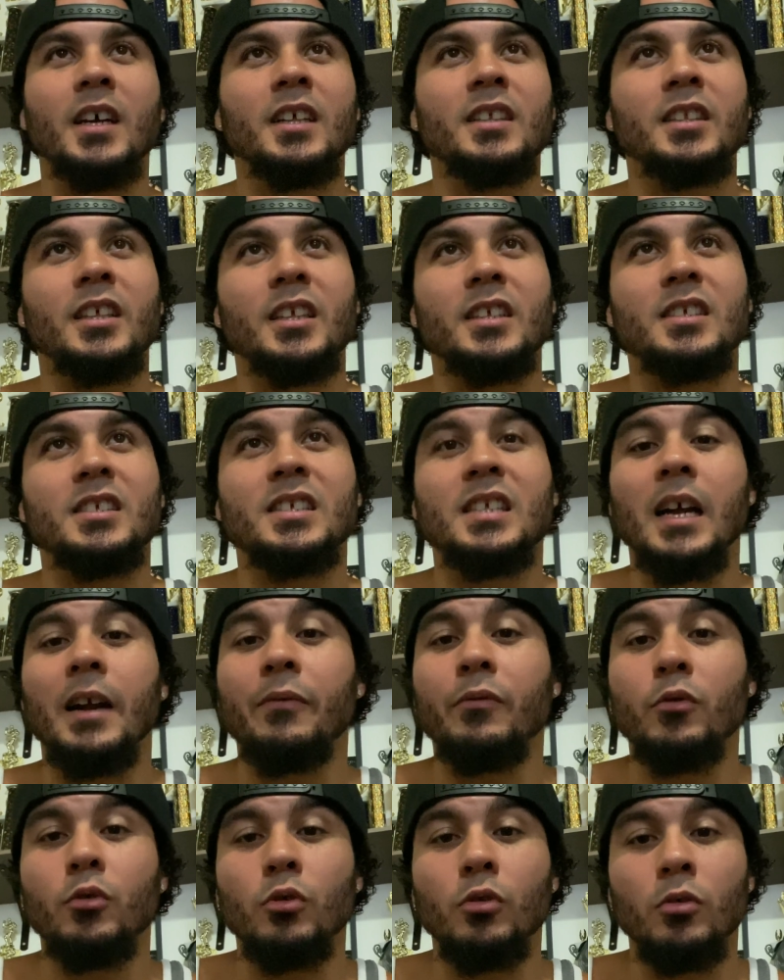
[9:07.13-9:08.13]
Did
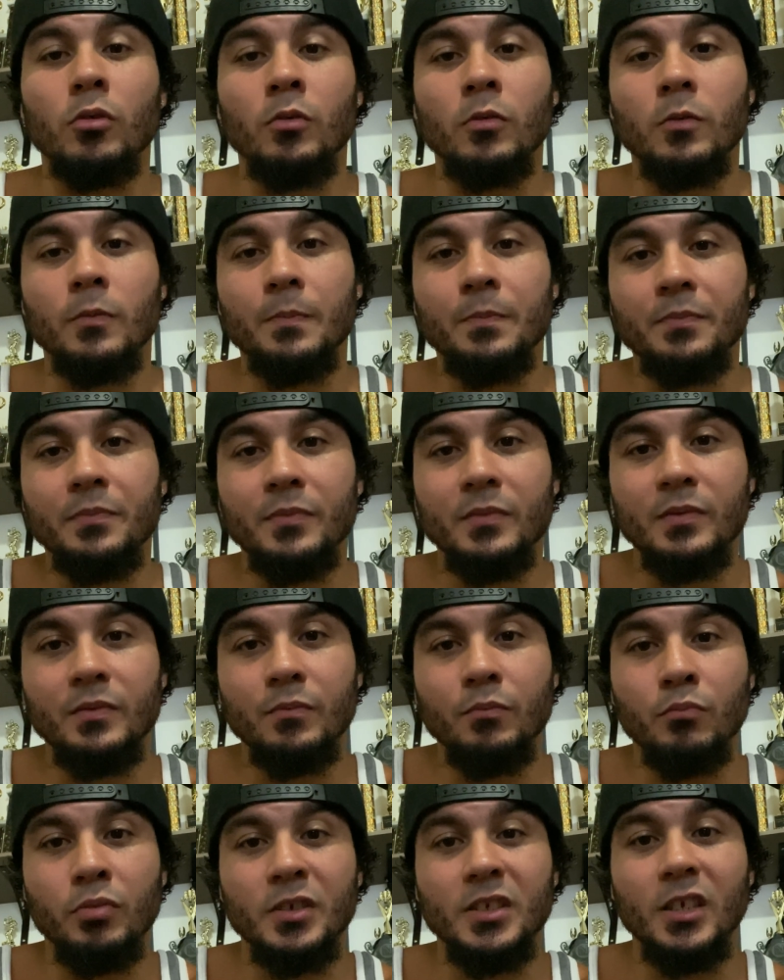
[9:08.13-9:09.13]
several
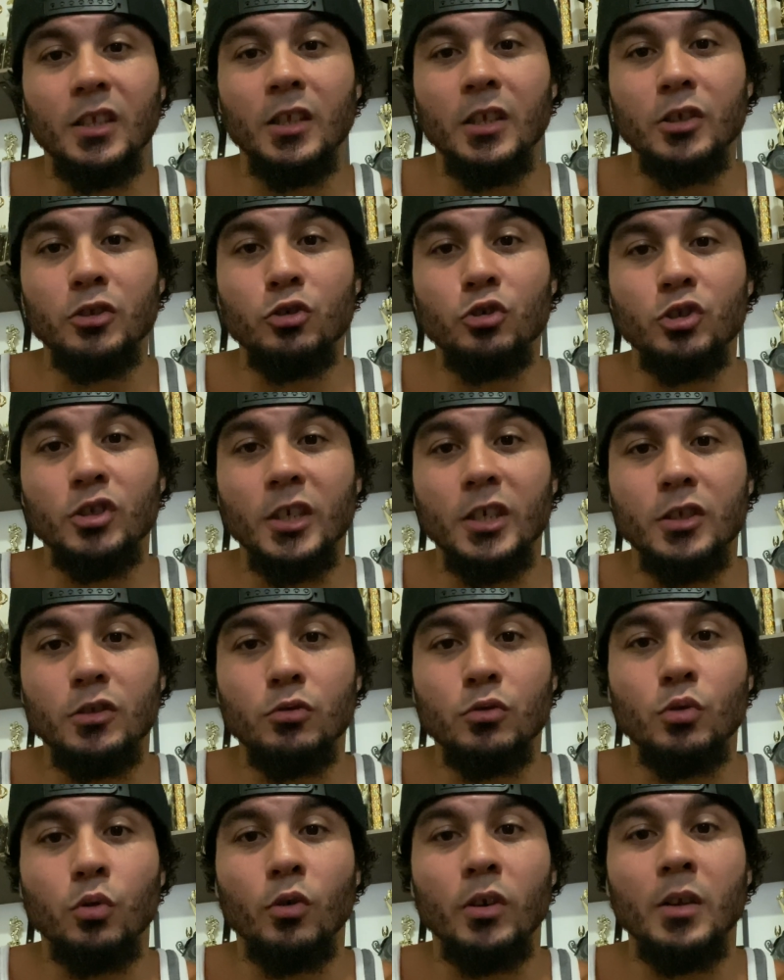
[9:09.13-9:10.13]
Brazilian Jiu-Jitsu
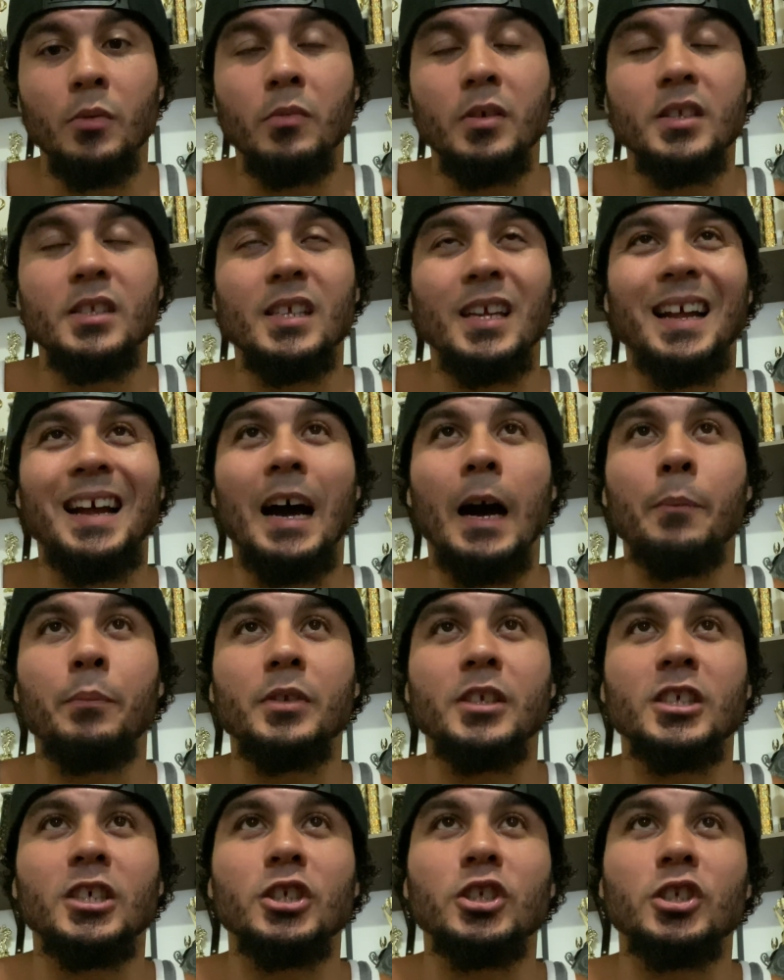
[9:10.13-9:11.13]
tournaments and
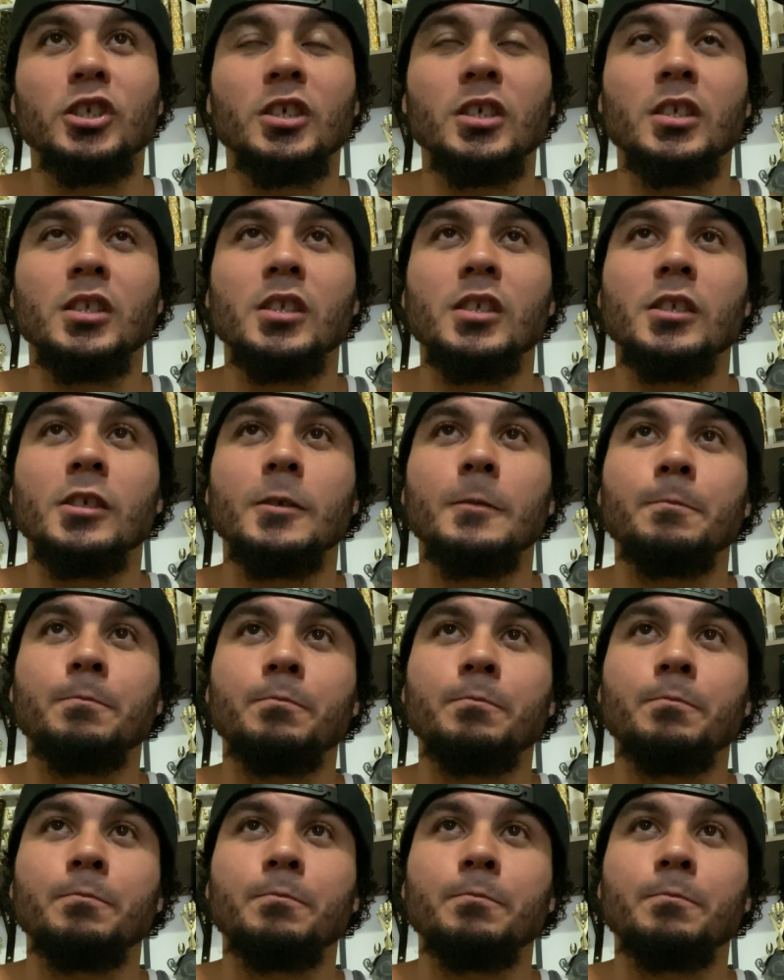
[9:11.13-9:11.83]
competitions.